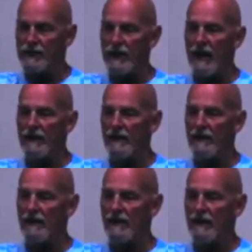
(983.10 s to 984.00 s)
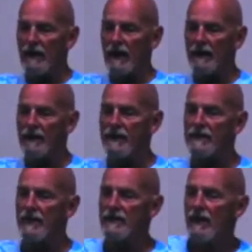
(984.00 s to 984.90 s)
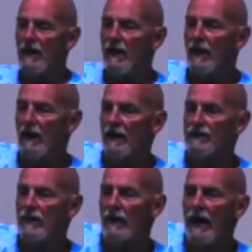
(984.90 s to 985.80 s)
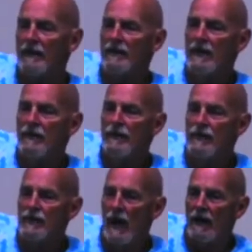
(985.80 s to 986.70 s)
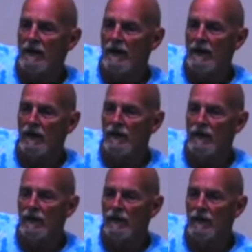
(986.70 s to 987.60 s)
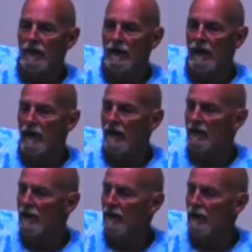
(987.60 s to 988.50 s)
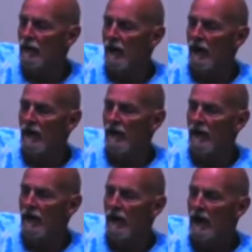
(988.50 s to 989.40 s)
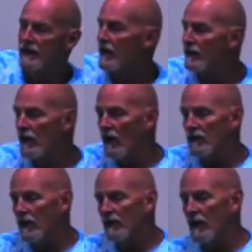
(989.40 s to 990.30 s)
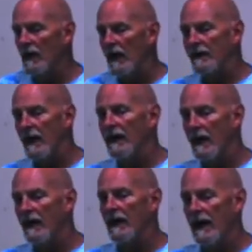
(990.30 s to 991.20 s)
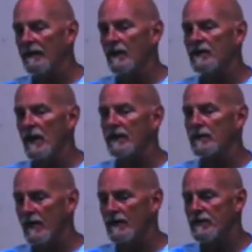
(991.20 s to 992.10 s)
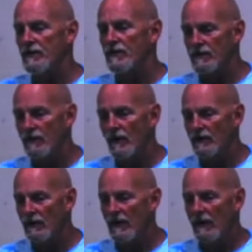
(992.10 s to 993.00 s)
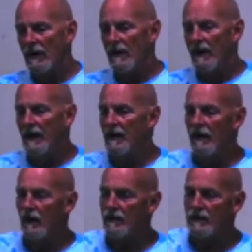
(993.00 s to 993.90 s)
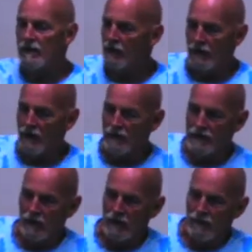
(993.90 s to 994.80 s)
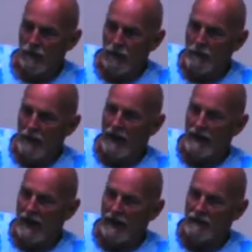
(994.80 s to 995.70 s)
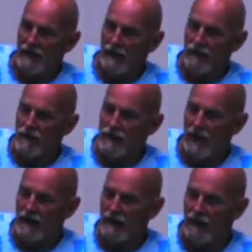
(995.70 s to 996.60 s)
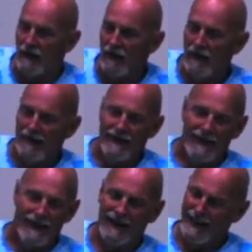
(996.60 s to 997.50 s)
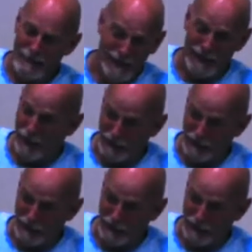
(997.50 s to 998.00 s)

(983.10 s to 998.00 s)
me a shot here, and then he says, sir, I have to give you a shot here in your rear. And I said, no, I had those shots when I was 2 years old. And he goes, no, sir, for the pain, I have to give you a shot here. And I really